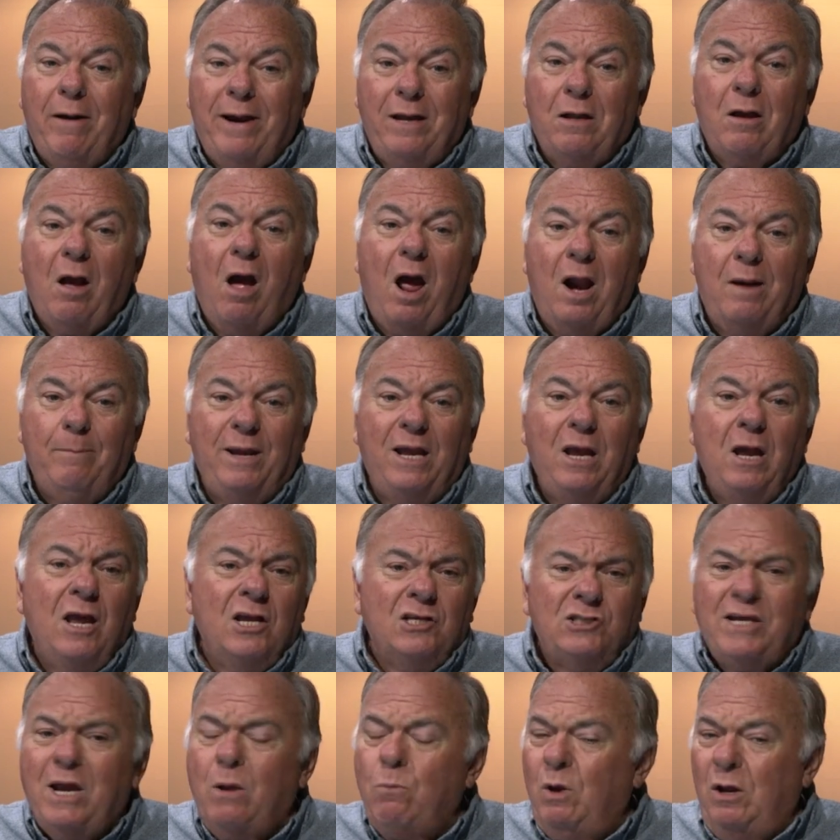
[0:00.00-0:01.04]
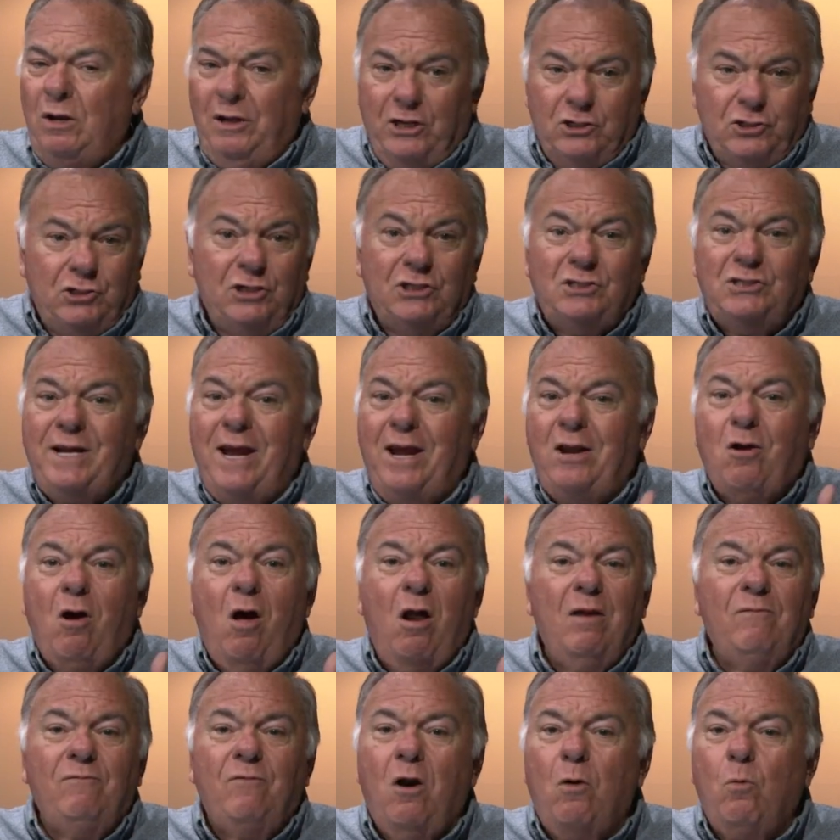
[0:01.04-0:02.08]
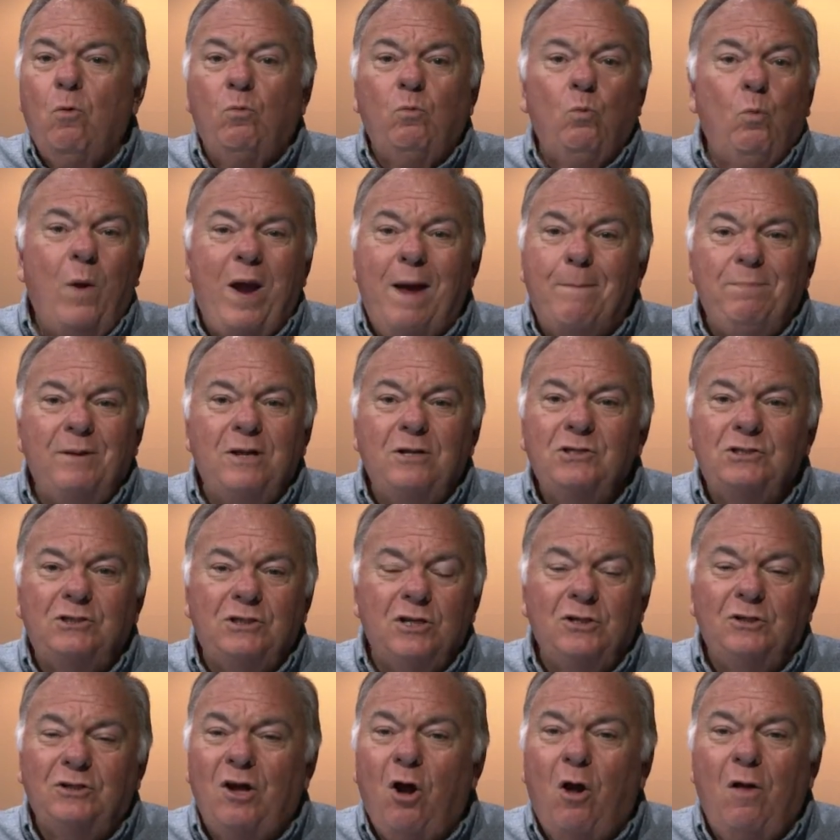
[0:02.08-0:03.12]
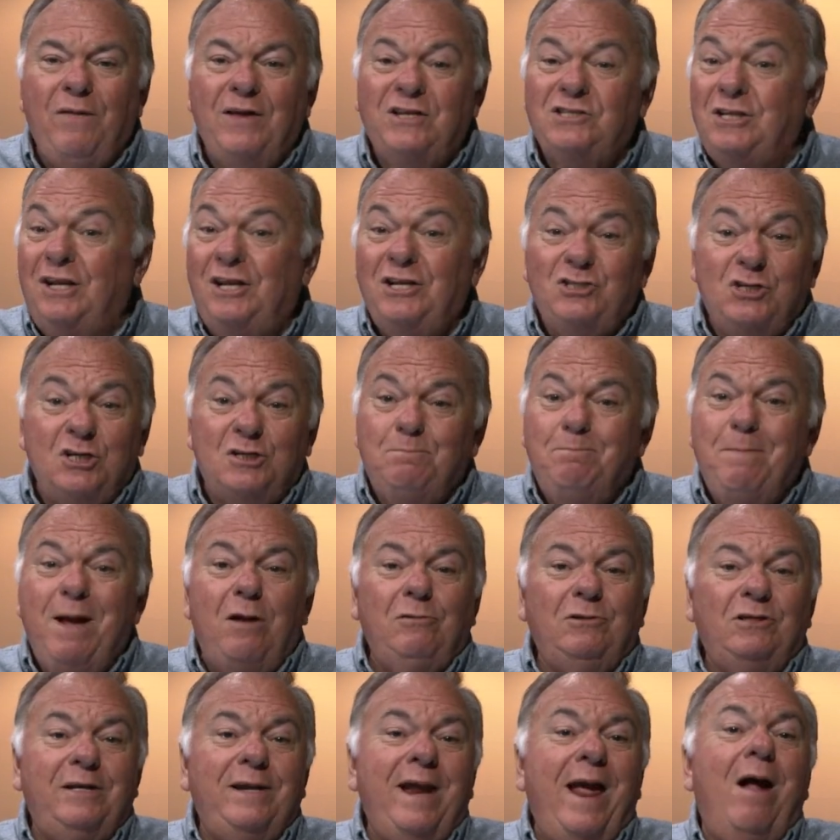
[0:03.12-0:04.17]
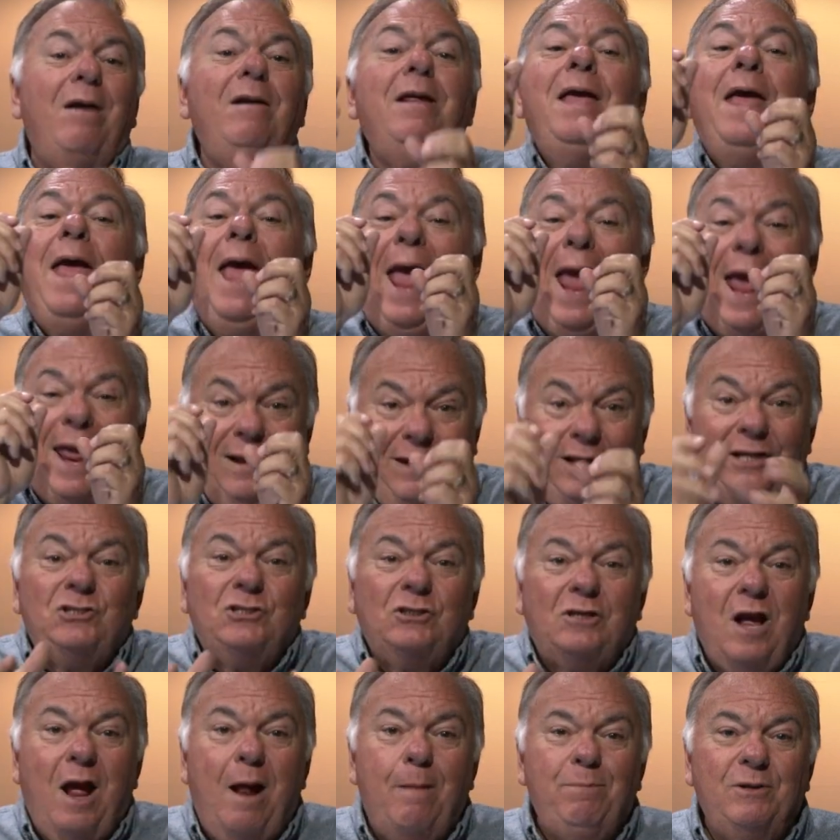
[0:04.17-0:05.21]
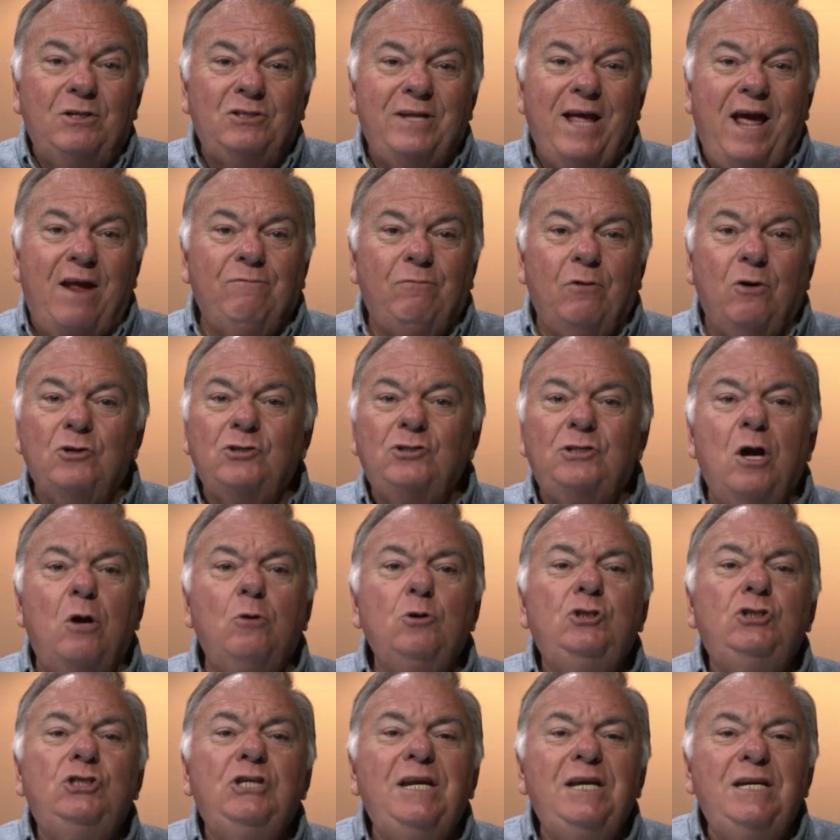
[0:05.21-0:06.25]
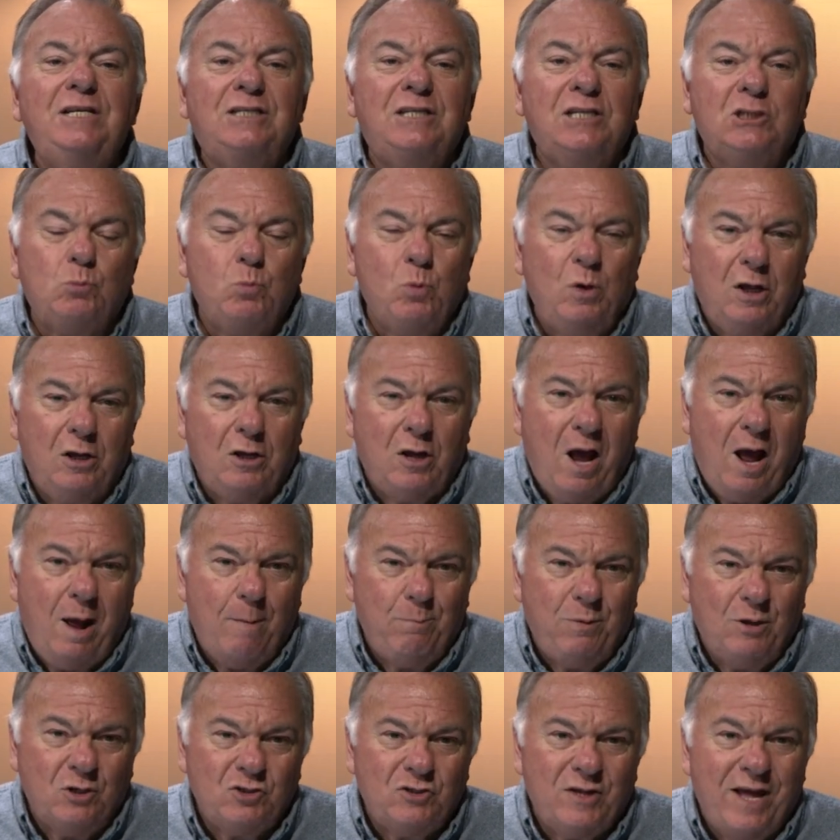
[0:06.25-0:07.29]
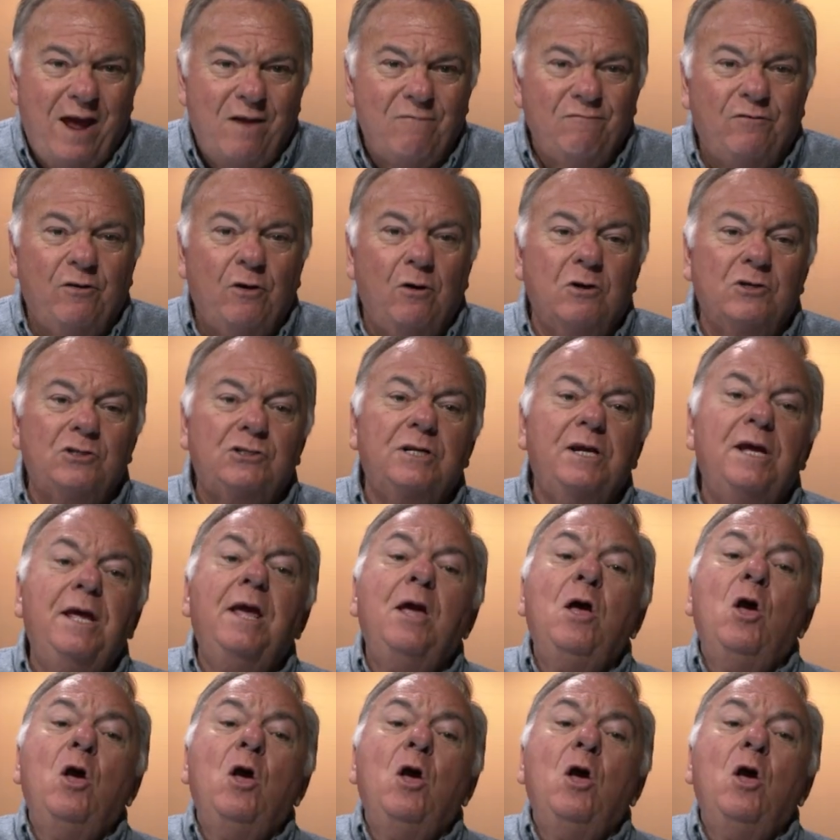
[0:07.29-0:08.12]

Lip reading: economy? Say, well, let's just take all of our weapons and all this, and let's just melt it down and let's accomplish that verse. No, Jesus will accomplish that verse.